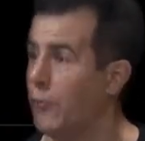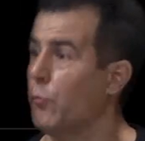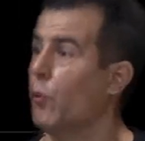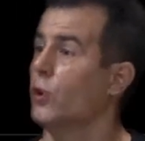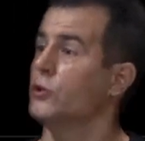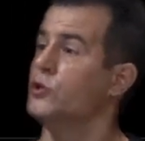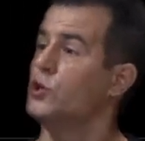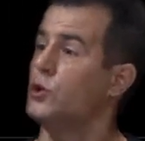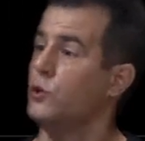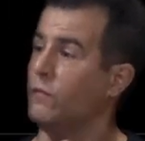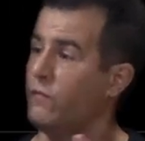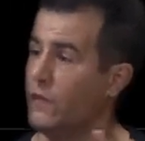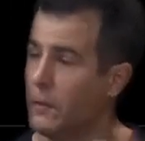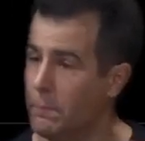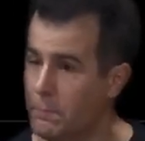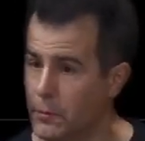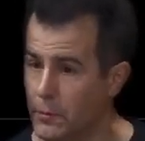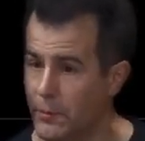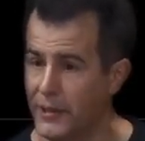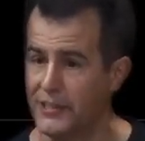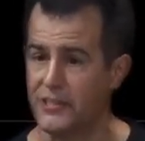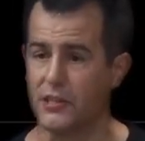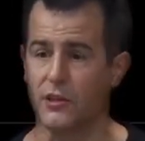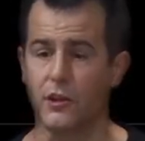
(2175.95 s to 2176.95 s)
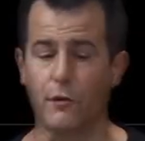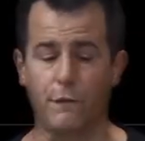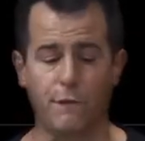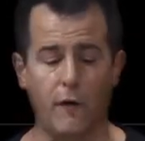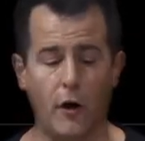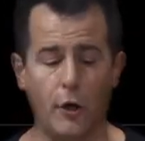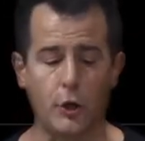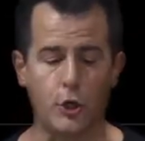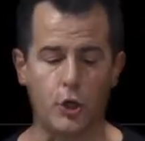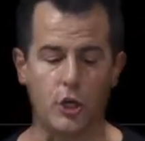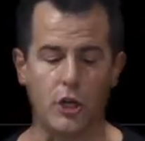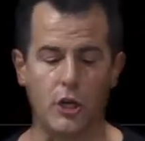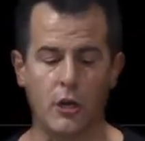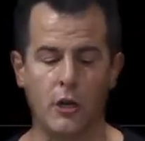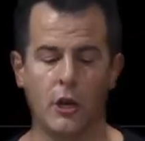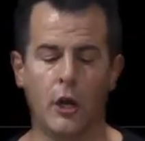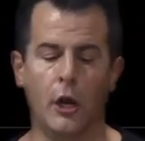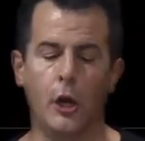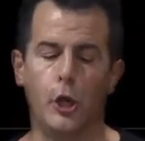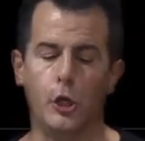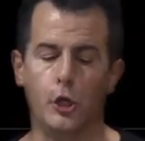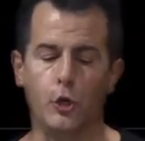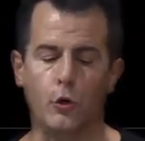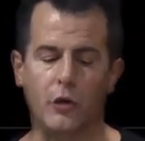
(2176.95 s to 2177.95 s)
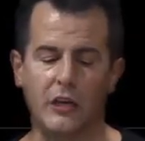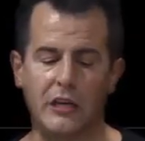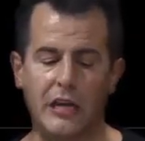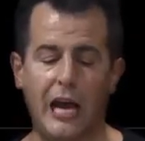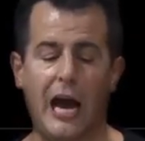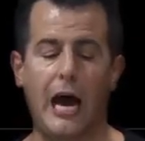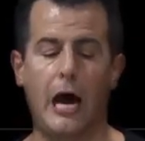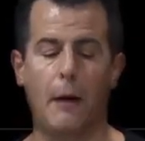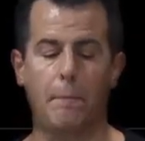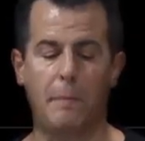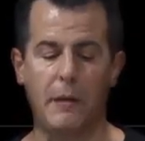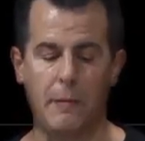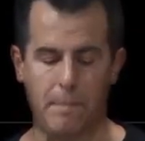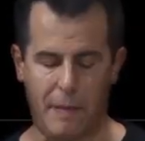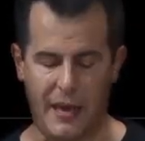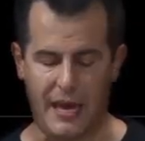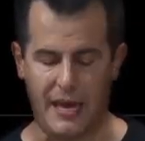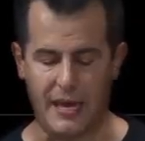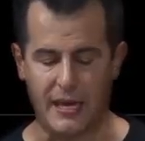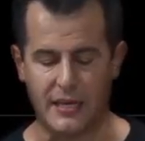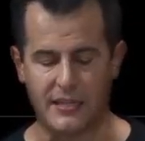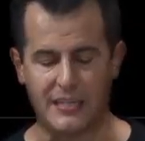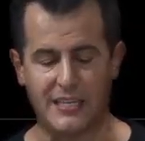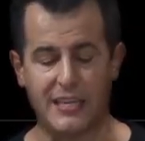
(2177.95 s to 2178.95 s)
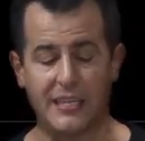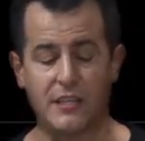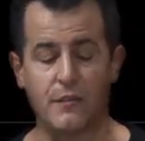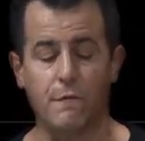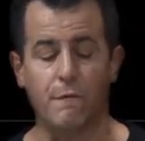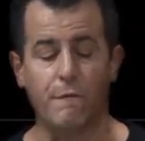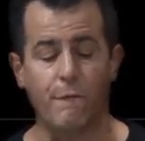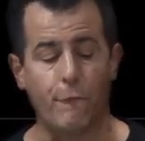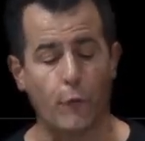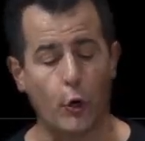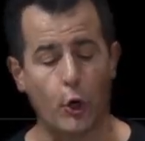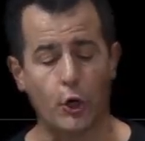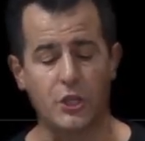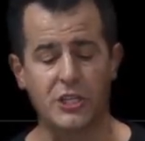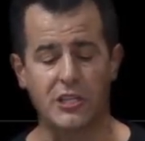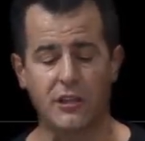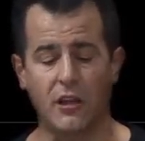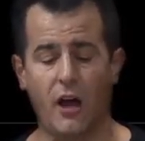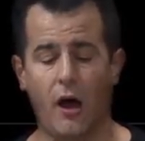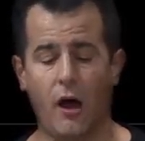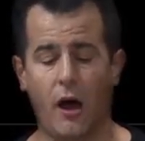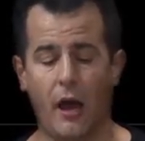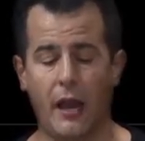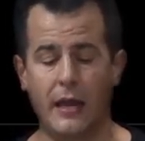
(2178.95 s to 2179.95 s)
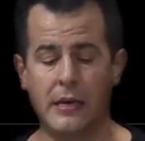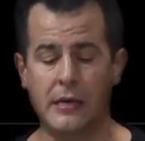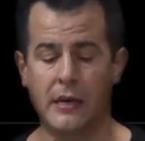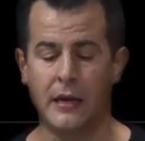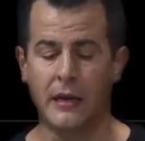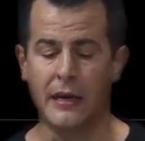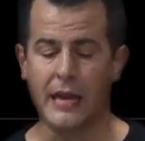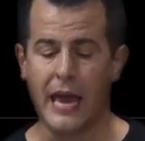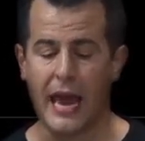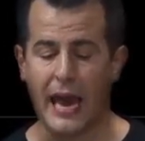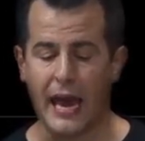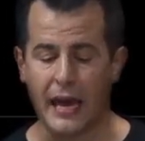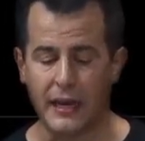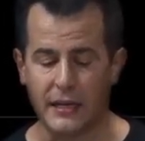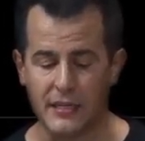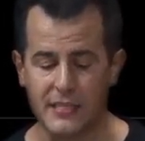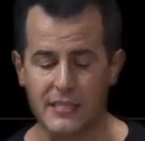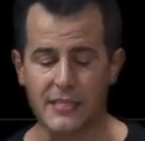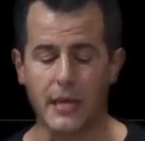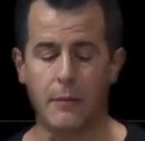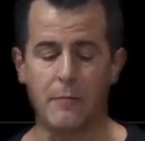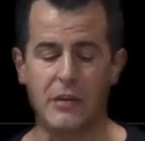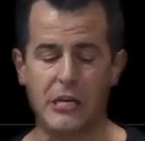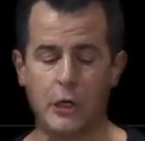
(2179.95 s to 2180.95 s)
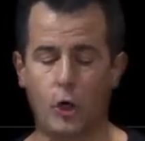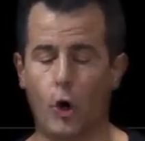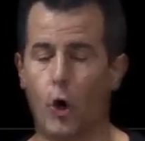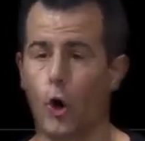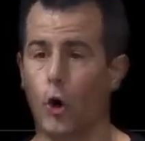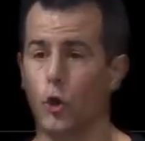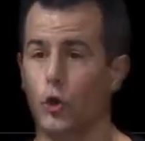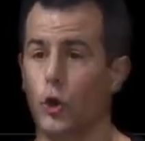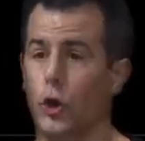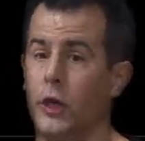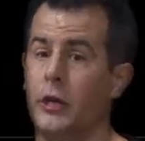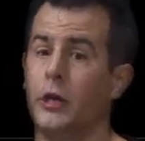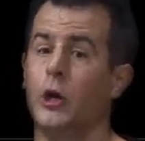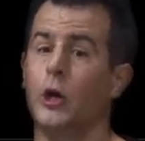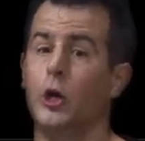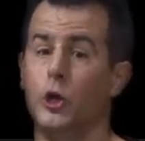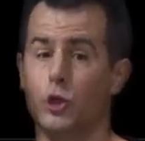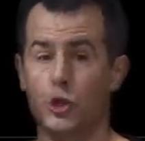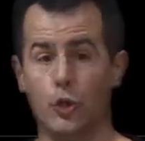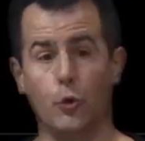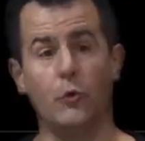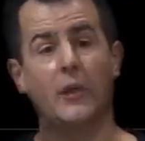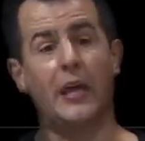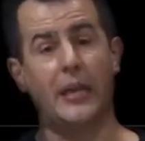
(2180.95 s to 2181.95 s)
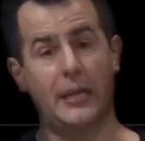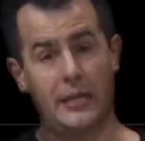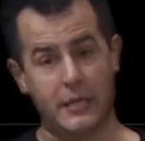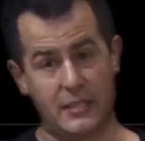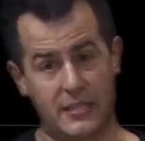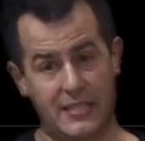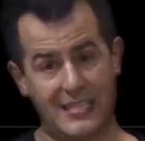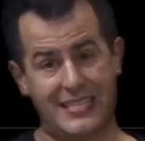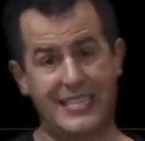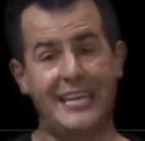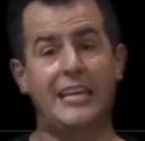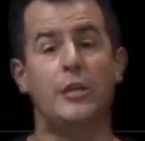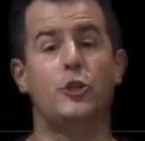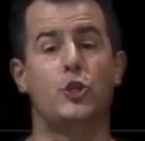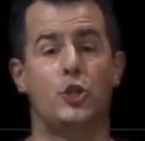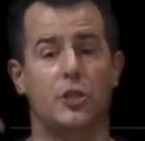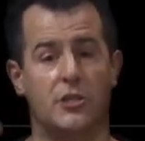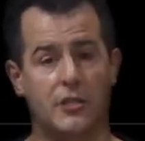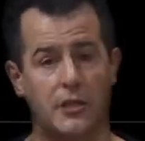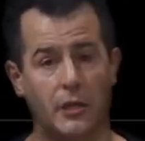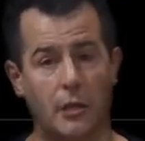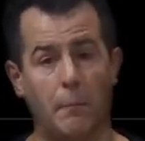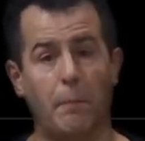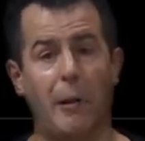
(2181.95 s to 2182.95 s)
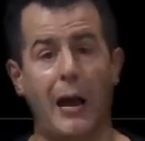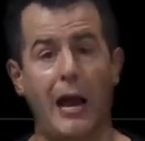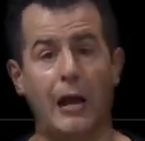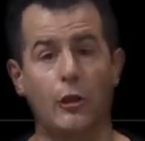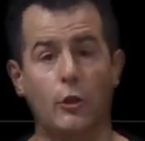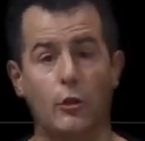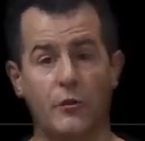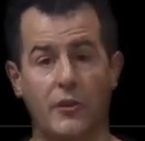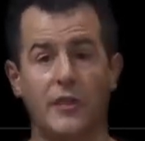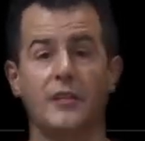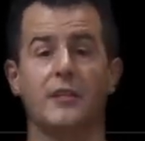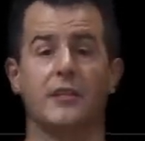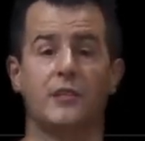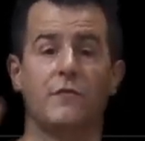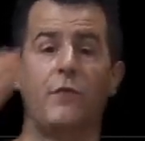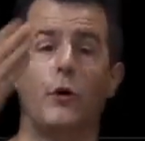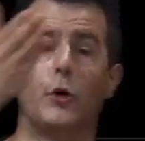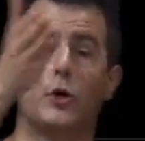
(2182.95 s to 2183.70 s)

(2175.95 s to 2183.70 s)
Once you've implemented the function, you can copy paste its first line, add a semicolon, so that it teaches the compiler that this